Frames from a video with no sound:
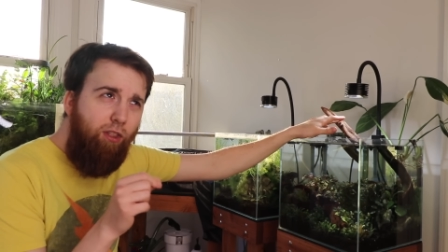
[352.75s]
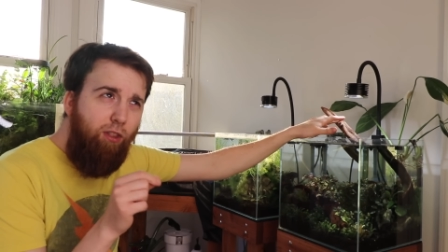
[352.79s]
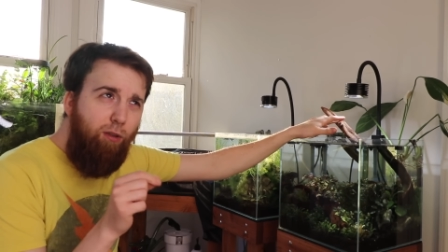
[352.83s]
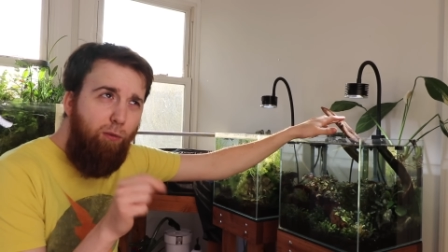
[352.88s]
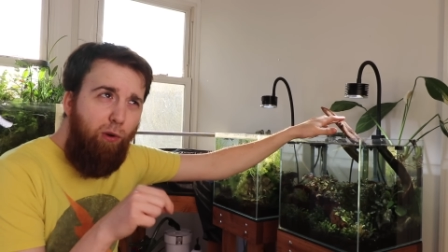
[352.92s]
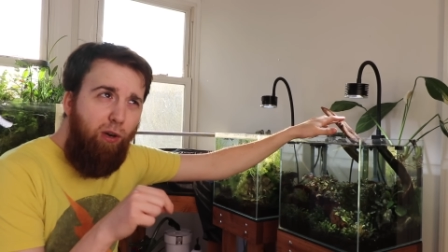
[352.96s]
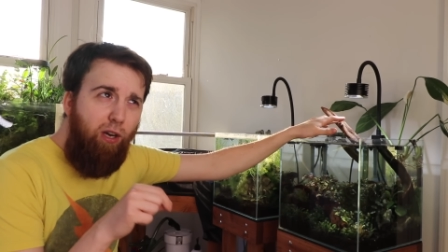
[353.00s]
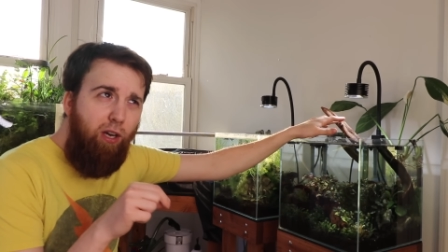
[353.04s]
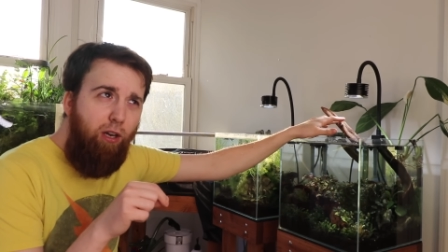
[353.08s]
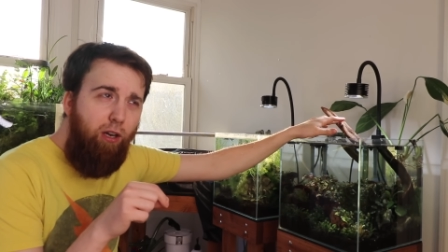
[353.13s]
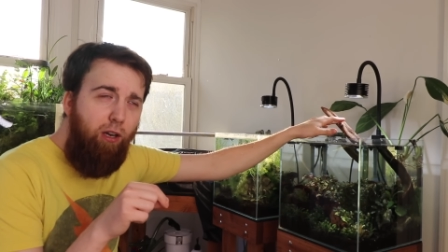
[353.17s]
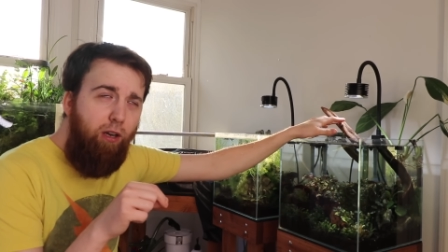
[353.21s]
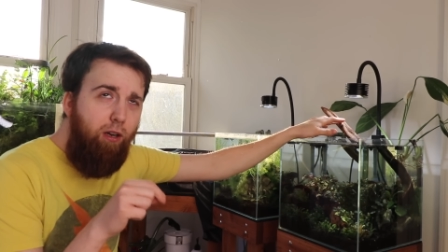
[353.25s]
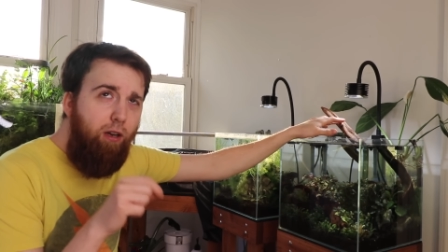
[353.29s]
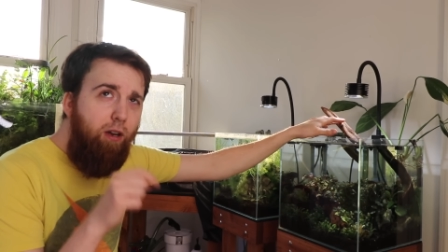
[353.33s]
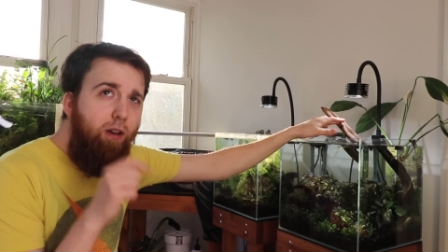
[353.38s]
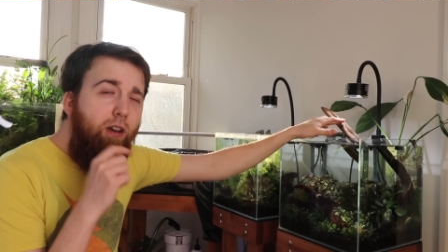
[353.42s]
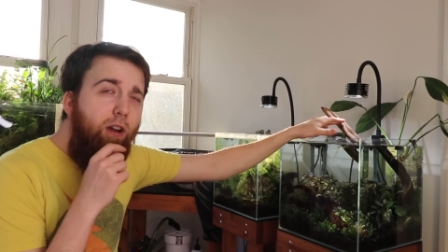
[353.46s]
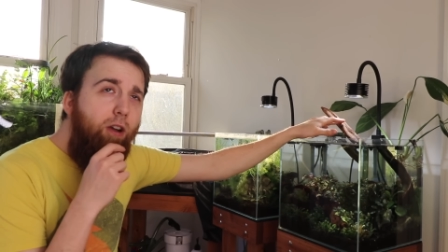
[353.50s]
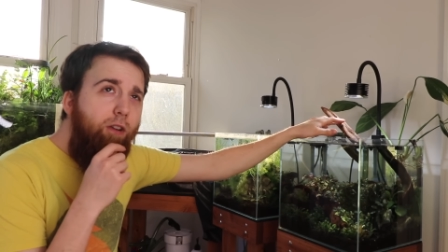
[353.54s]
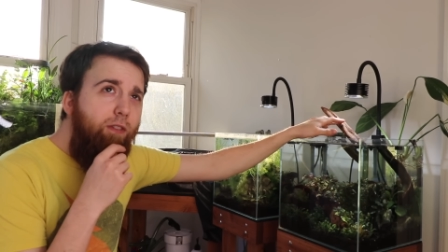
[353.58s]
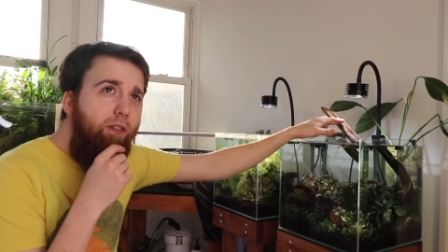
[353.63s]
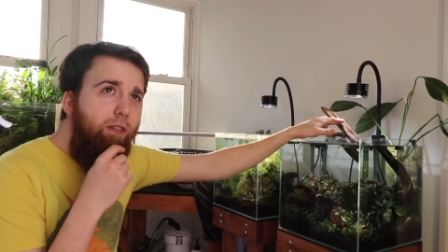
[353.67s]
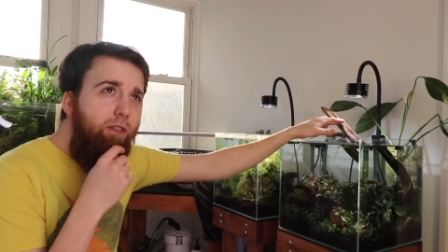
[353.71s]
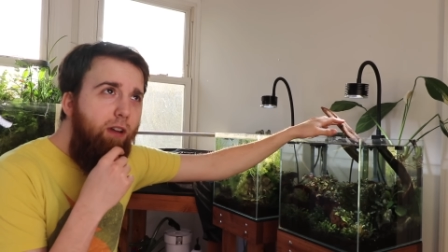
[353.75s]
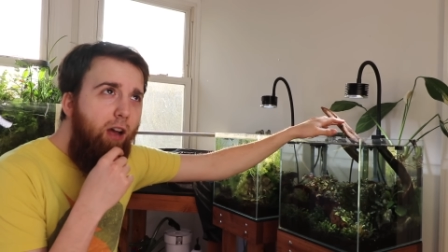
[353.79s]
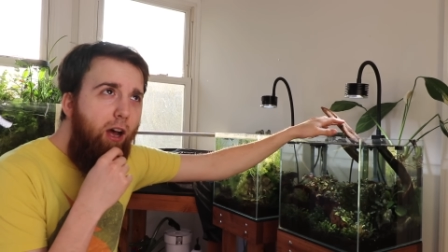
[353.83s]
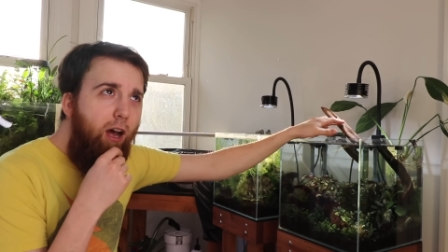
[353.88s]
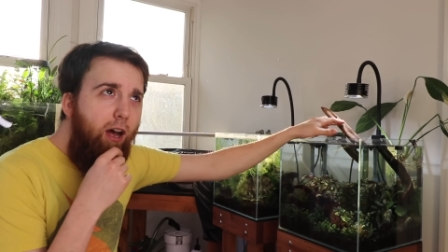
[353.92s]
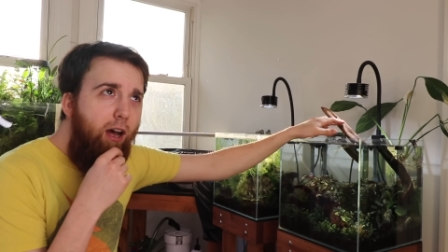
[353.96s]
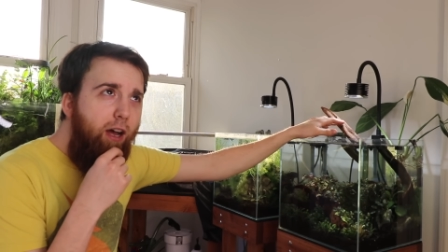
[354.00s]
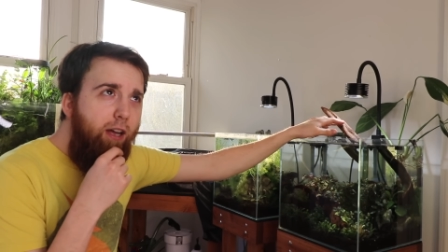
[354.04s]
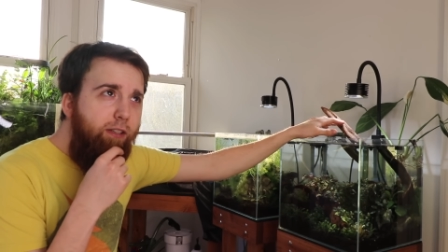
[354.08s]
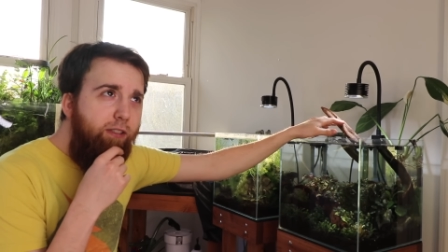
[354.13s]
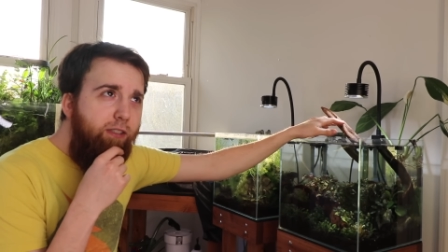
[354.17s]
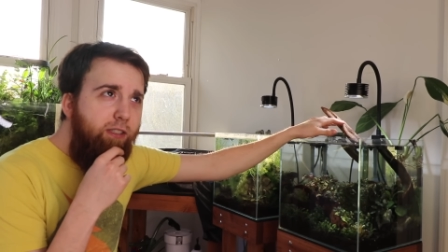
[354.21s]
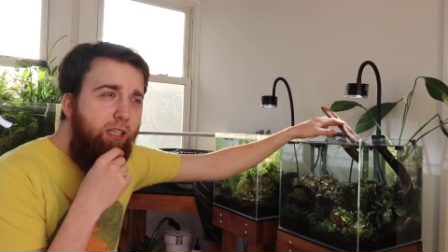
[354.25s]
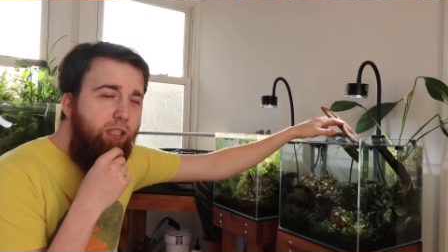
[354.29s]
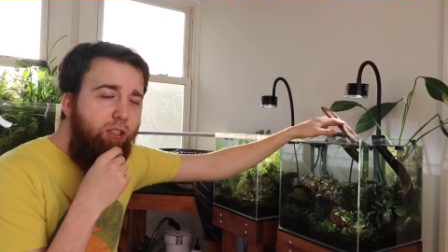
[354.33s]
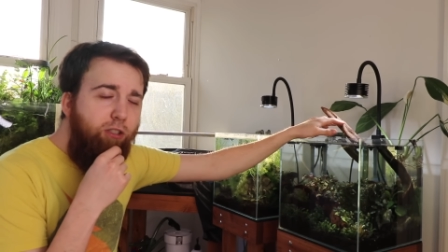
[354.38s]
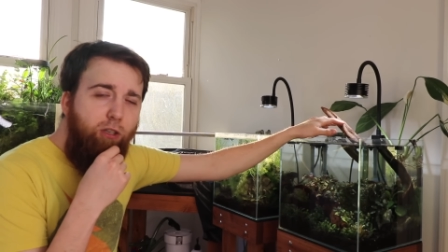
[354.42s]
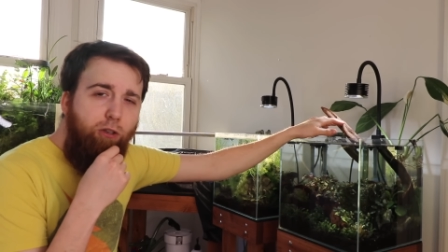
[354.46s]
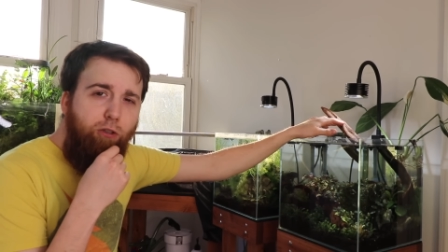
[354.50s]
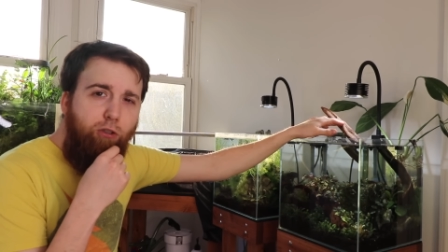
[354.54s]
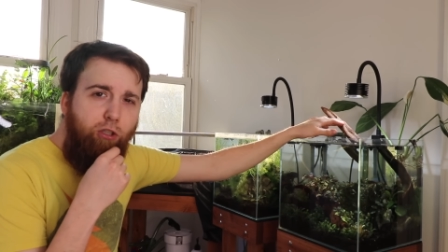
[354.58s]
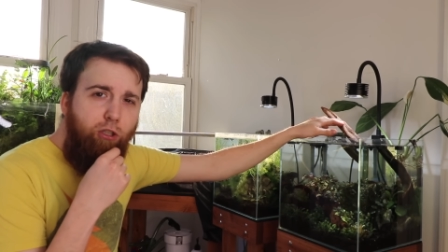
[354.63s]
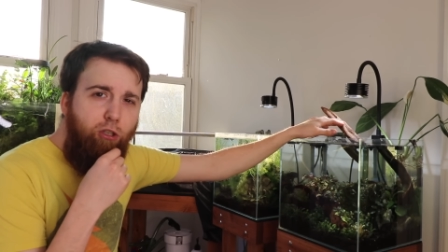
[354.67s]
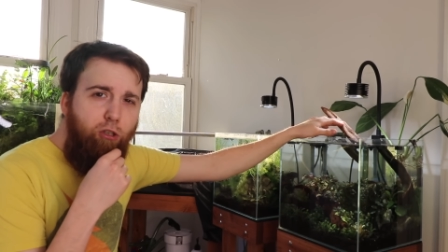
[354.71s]

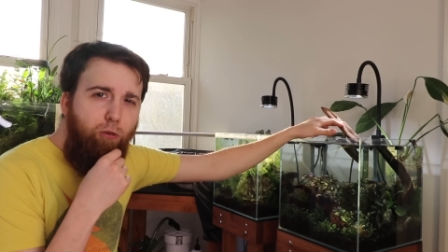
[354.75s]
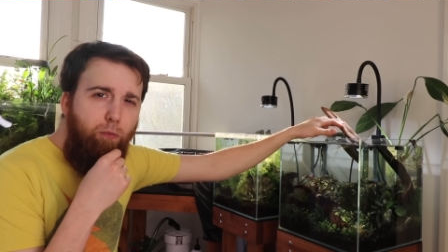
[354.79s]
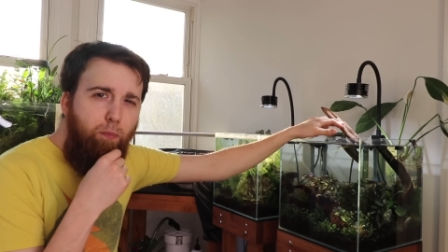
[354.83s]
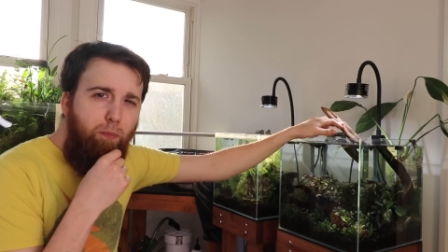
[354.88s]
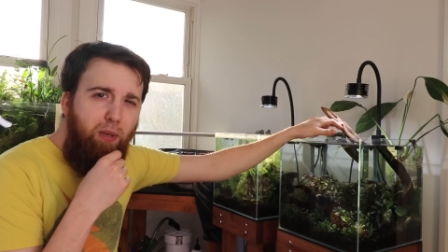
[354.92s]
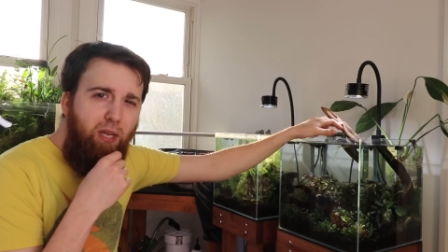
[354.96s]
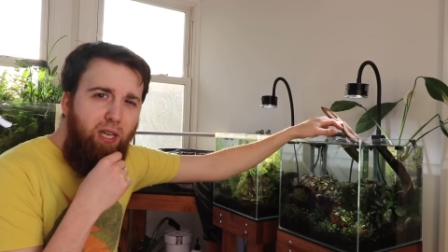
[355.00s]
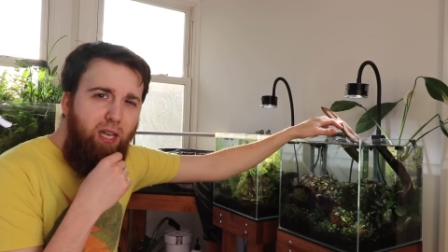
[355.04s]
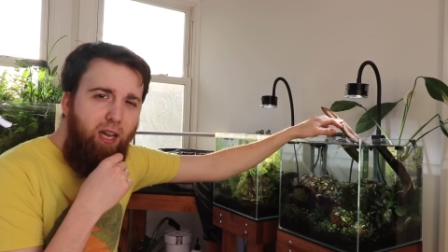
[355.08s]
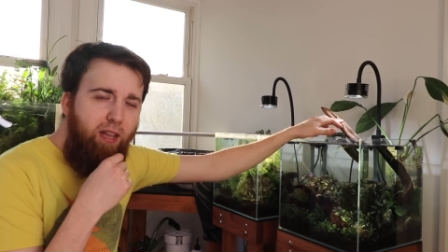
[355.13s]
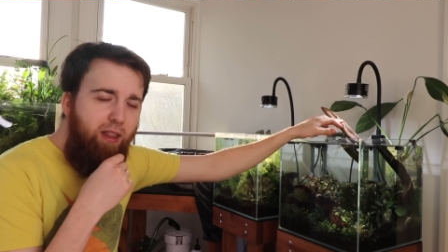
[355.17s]
602B,